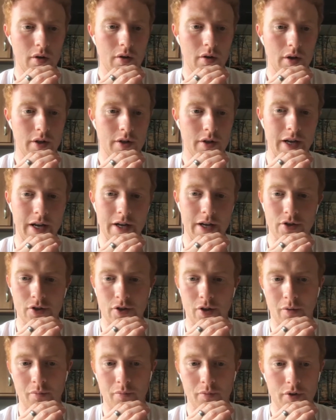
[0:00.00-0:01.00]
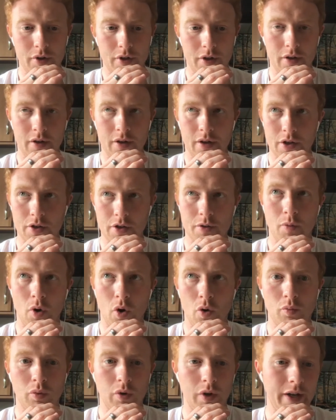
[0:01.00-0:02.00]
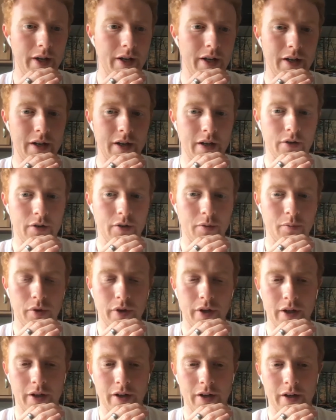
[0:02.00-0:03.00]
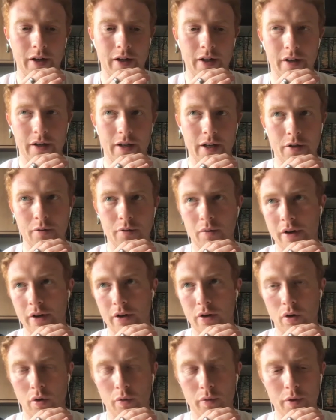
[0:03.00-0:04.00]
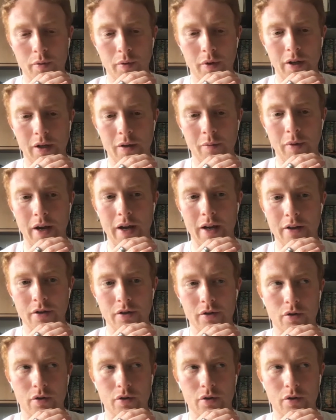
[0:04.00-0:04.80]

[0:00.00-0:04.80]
a set of stumps, and a small playing area to play cricket, and that's why you're always one of the best.